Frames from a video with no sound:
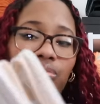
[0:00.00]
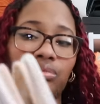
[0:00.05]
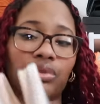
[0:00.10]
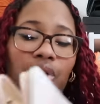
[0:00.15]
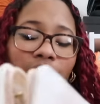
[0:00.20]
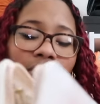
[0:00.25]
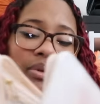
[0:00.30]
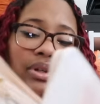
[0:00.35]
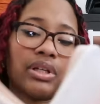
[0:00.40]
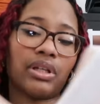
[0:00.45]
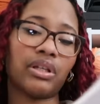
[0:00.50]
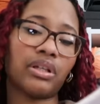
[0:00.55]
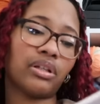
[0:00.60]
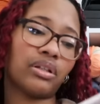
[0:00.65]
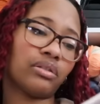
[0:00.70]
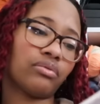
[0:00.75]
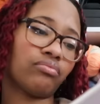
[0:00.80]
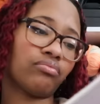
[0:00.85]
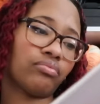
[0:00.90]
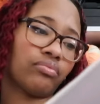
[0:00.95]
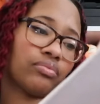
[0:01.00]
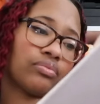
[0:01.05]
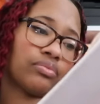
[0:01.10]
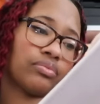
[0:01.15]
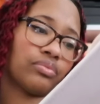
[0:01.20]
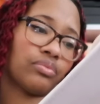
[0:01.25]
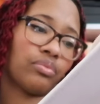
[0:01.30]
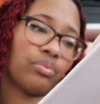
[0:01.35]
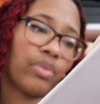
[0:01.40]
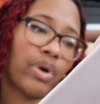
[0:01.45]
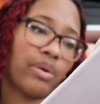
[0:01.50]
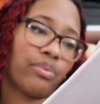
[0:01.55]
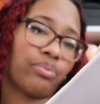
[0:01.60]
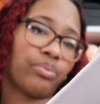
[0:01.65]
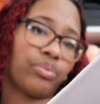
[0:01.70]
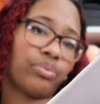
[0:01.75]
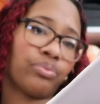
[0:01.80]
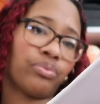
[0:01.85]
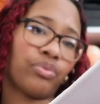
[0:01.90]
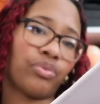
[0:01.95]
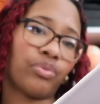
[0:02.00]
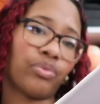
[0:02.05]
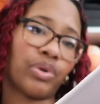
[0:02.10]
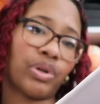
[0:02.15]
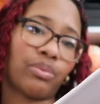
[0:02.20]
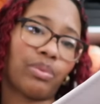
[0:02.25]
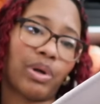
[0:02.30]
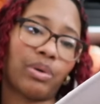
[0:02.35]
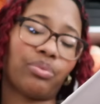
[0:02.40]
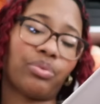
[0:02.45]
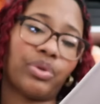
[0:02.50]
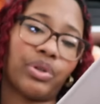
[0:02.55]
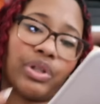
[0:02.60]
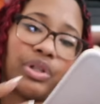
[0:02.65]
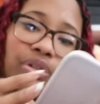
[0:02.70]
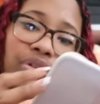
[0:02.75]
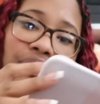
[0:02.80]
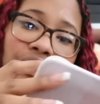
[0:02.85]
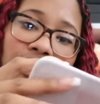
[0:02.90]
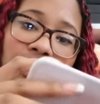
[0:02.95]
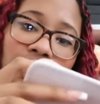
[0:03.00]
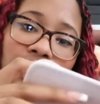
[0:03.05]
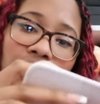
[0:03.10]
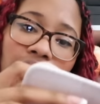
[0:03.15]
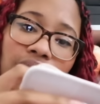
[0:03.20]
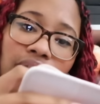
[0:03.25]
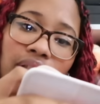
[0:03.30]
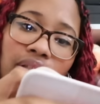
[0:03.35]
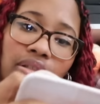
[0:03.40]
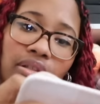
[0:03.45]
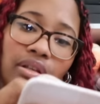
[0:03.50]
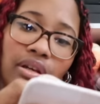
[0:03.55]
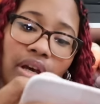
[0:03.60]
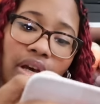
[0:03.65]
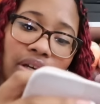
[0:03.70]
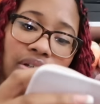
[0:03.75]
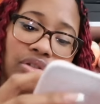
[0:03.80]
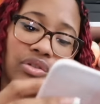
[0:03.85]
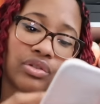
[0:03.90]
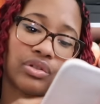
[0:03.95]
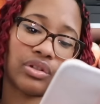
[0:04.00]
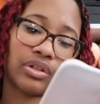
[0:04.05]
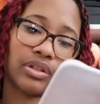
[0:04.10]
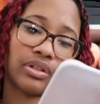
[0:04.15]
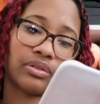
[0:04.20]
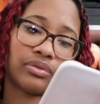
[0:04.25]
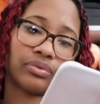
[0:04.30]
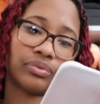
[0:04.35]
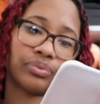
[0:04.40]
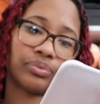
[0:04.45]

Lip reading: Probably one of my prettier sets, actually,